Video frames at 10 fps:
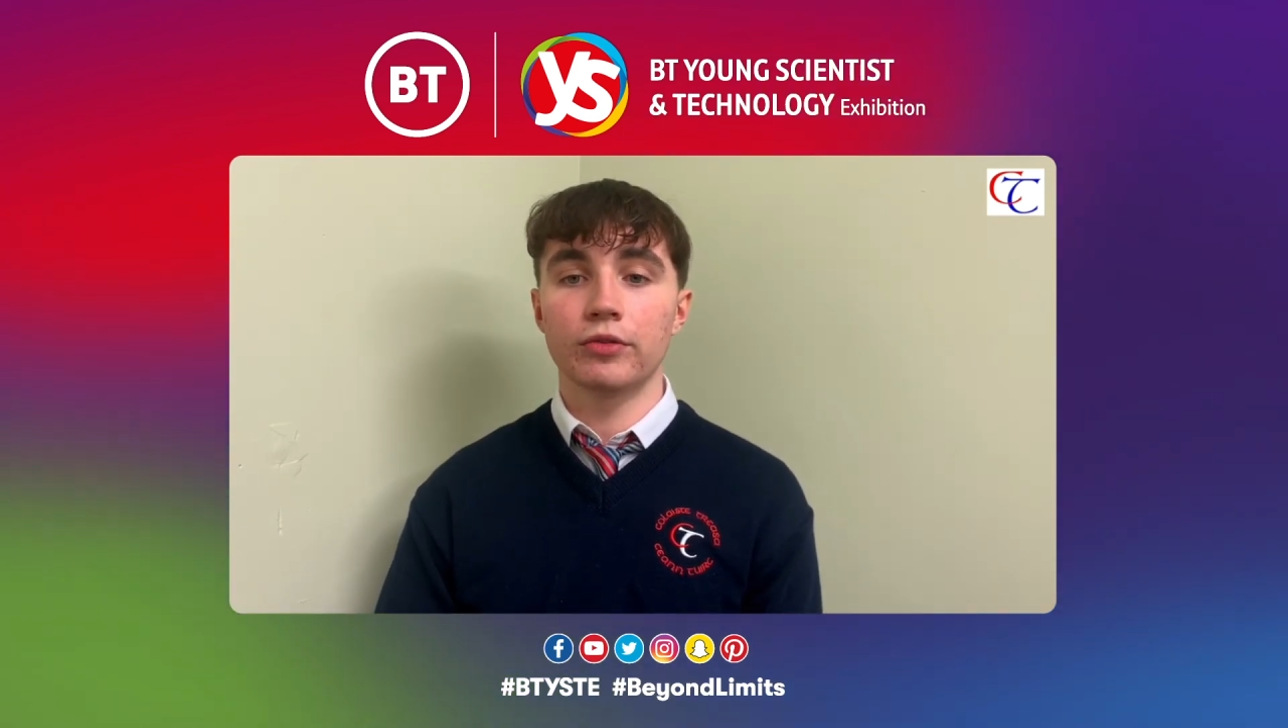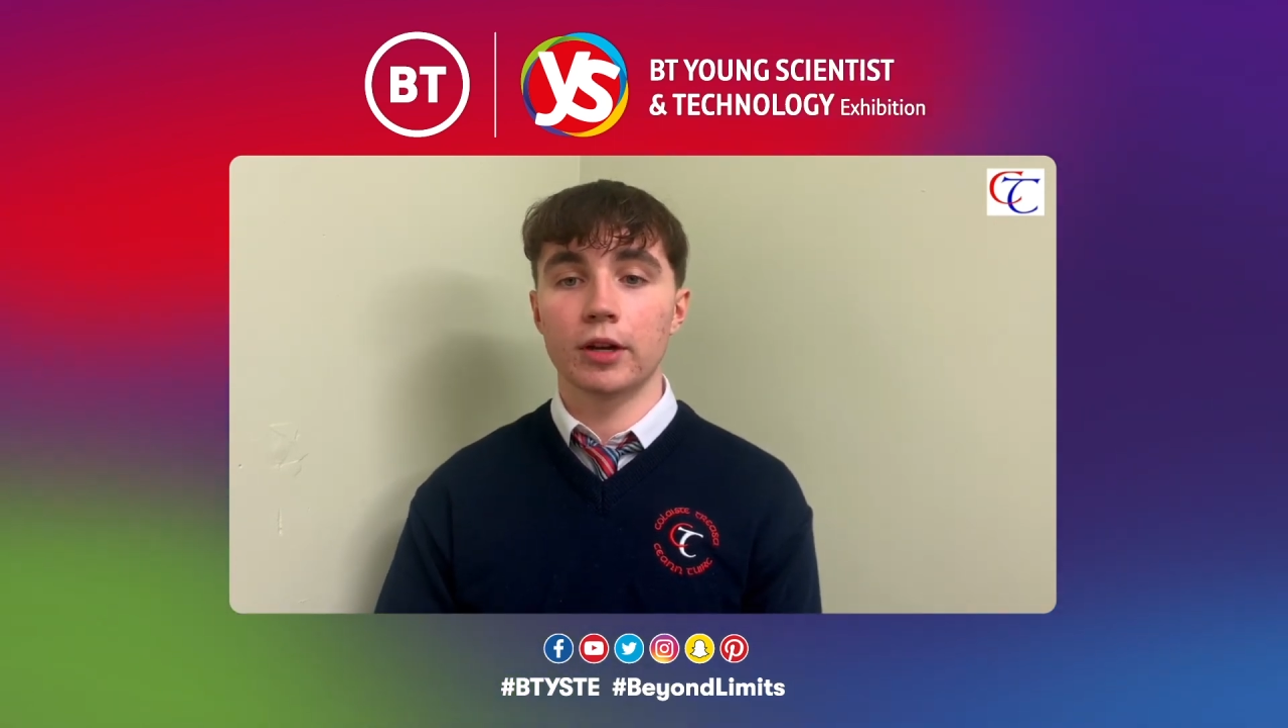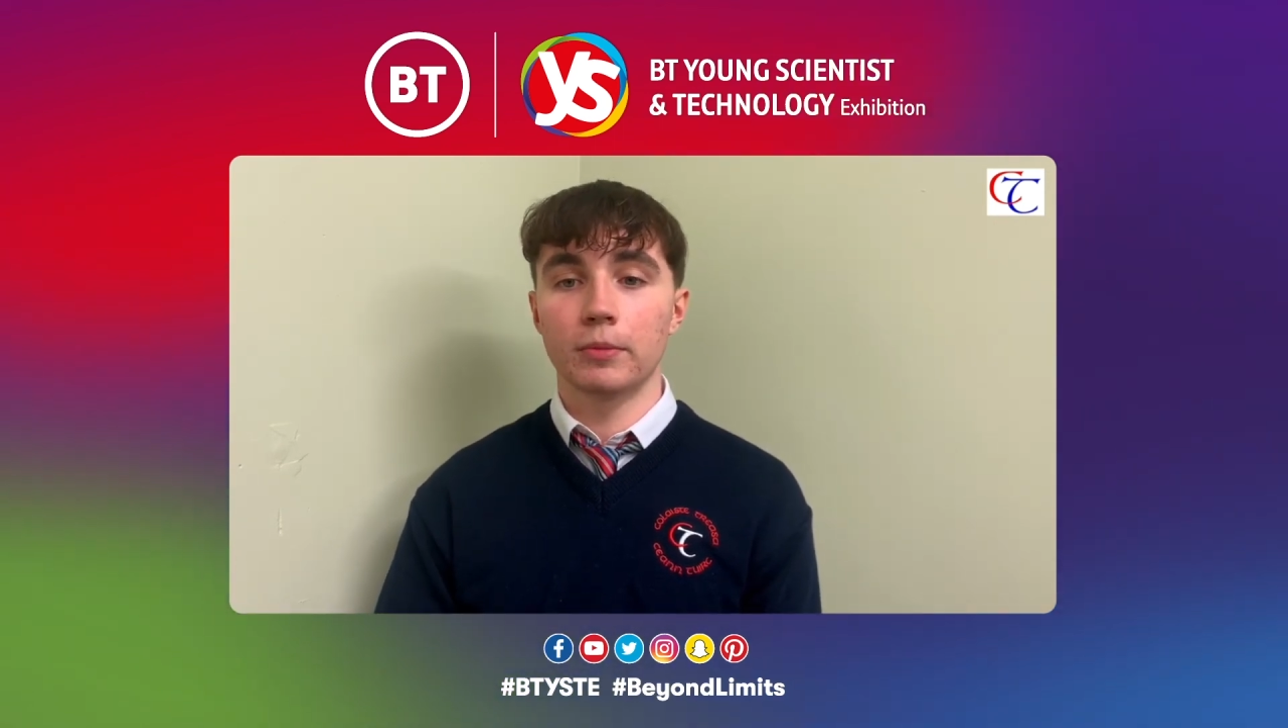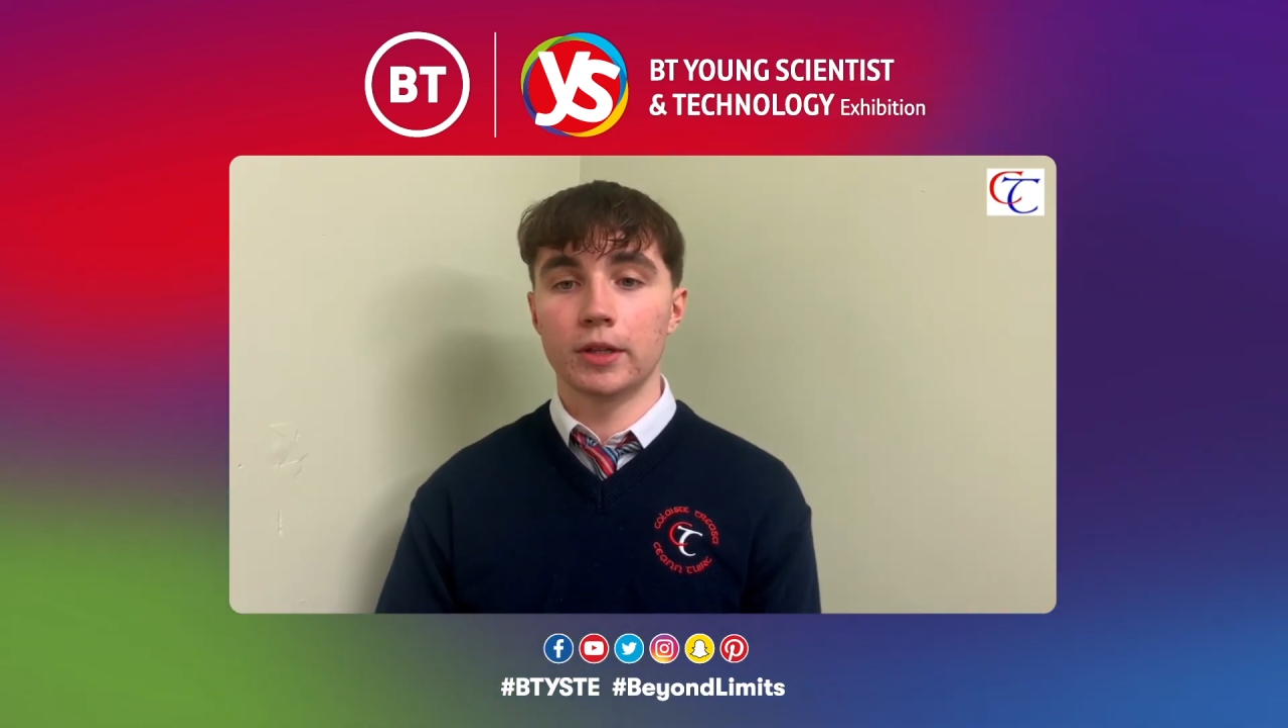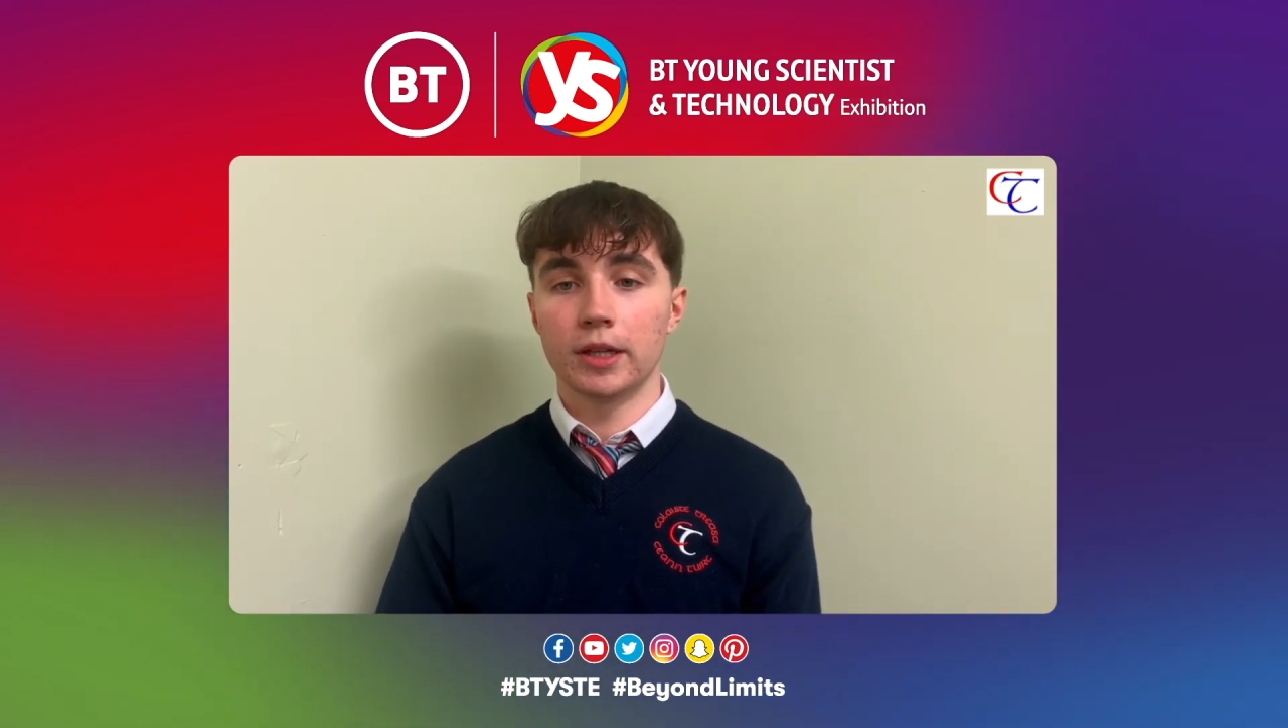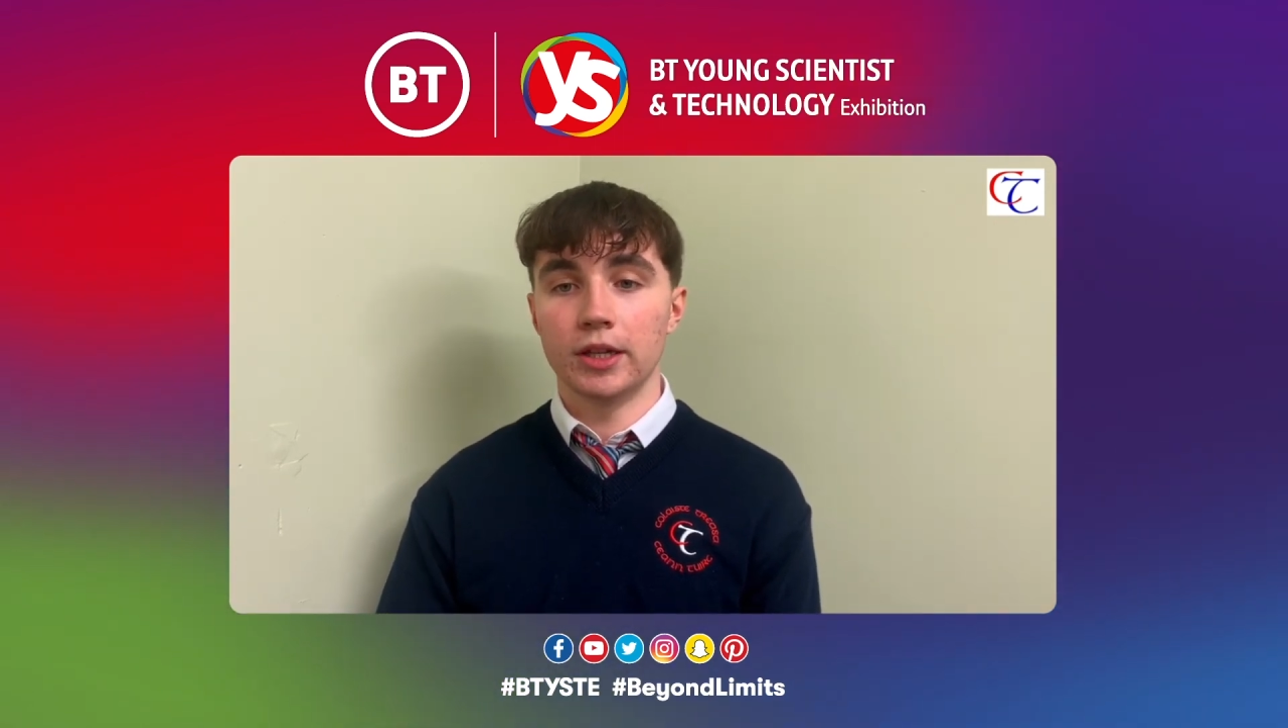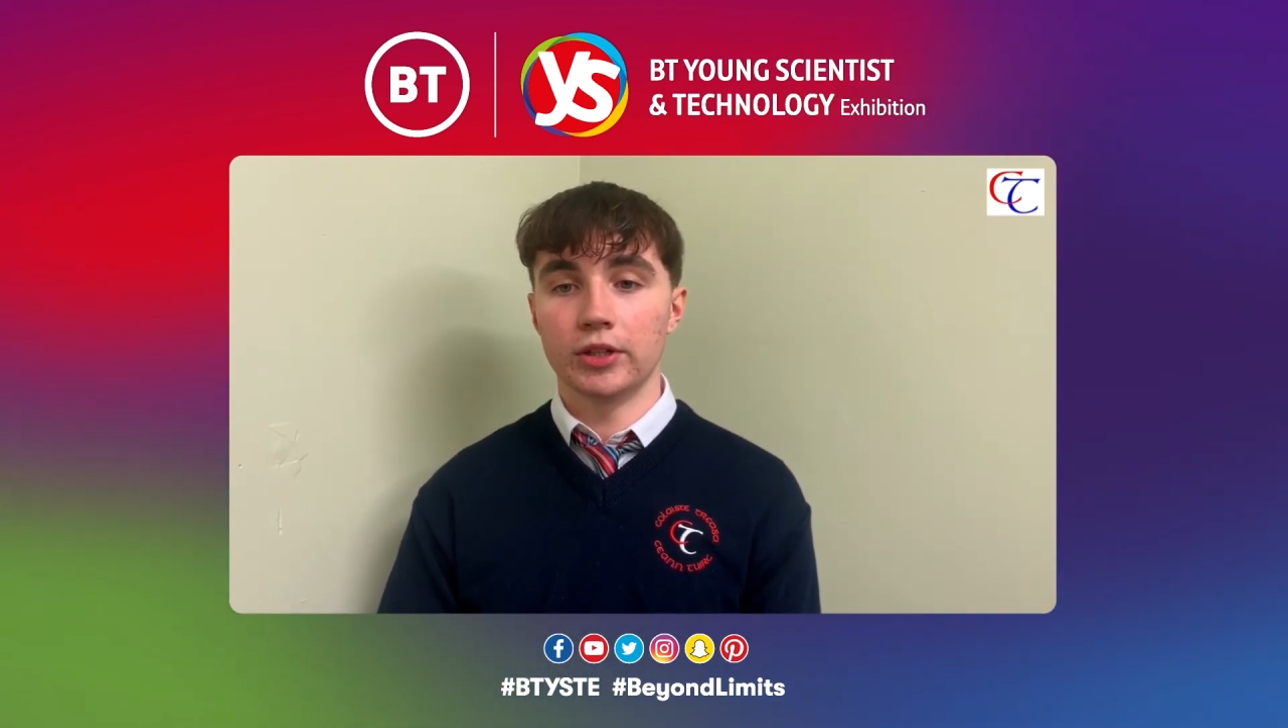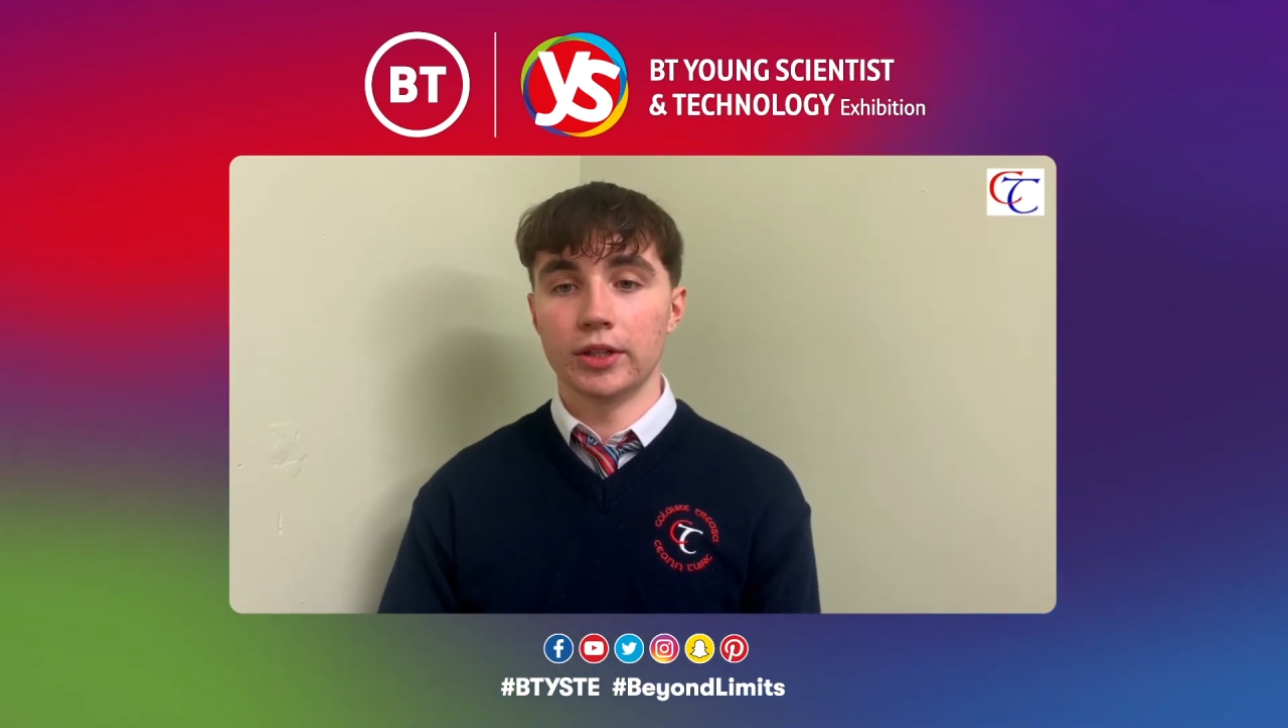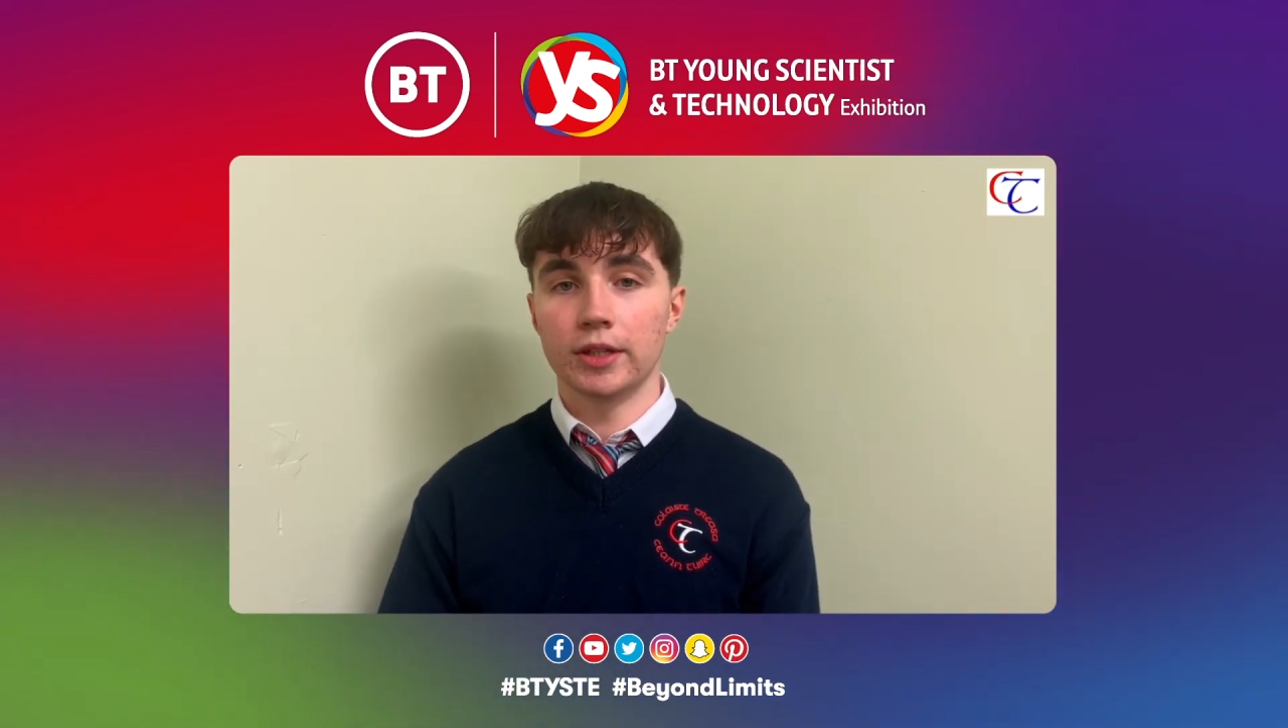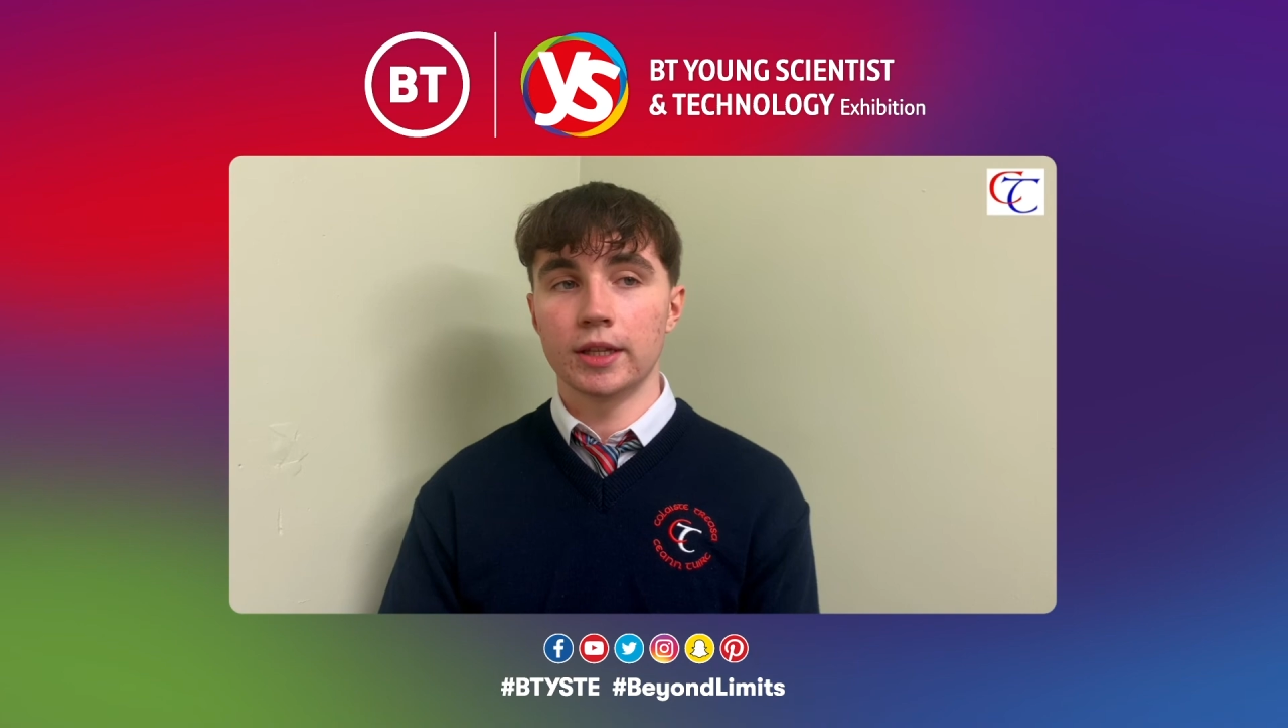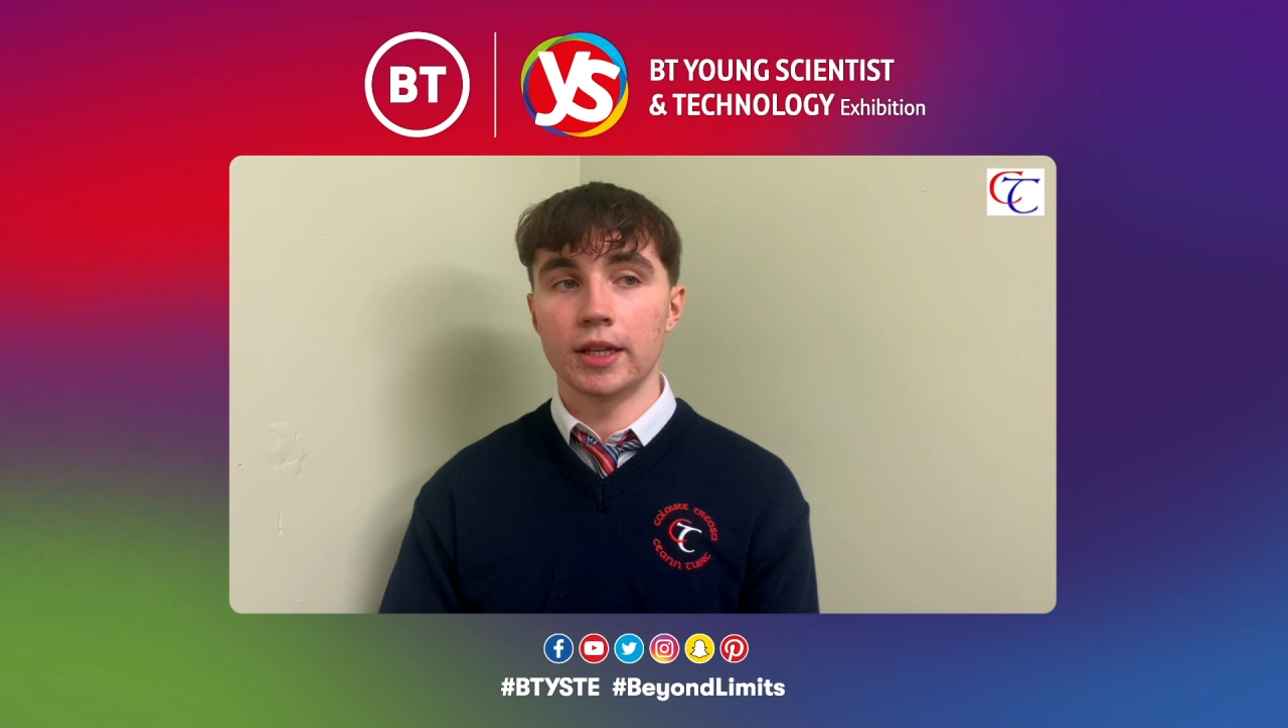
recommendations